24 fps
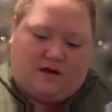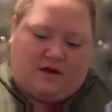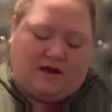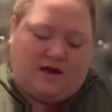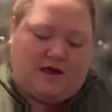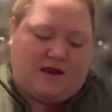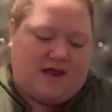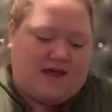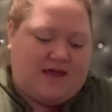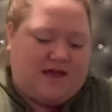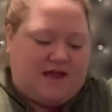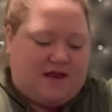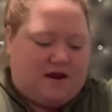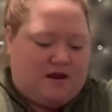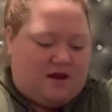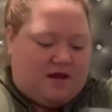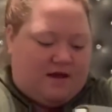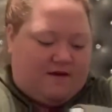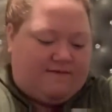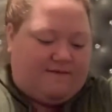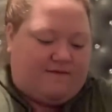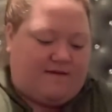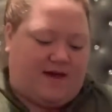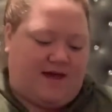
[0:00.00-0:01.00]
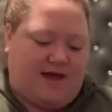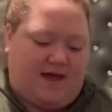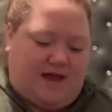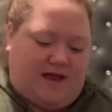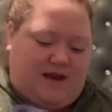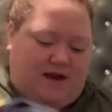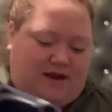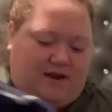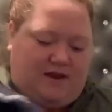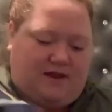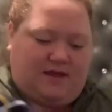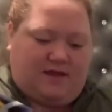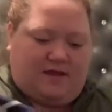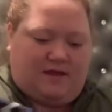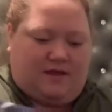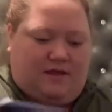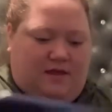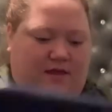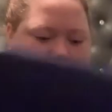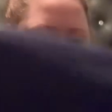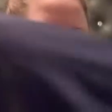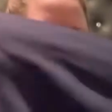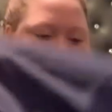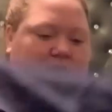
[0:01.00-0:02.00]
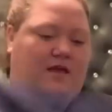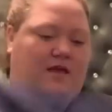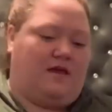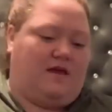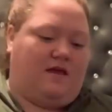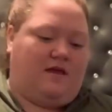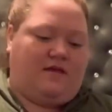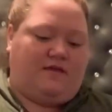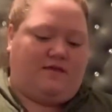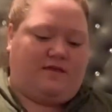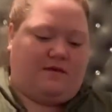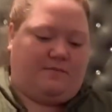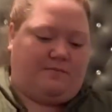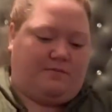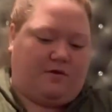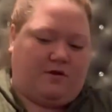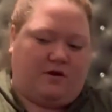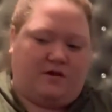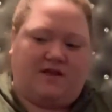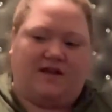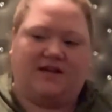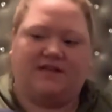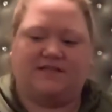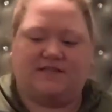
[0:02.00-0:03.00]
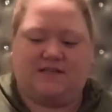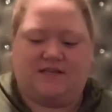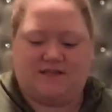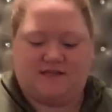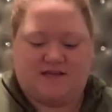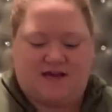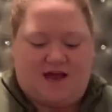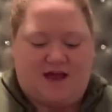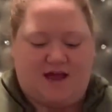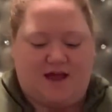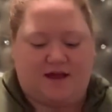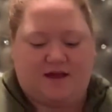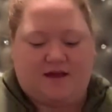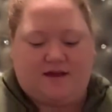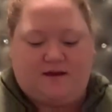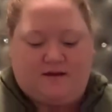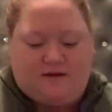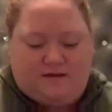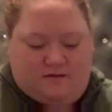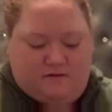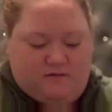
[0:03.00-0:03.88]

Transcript: I cannot find the Burlington tag.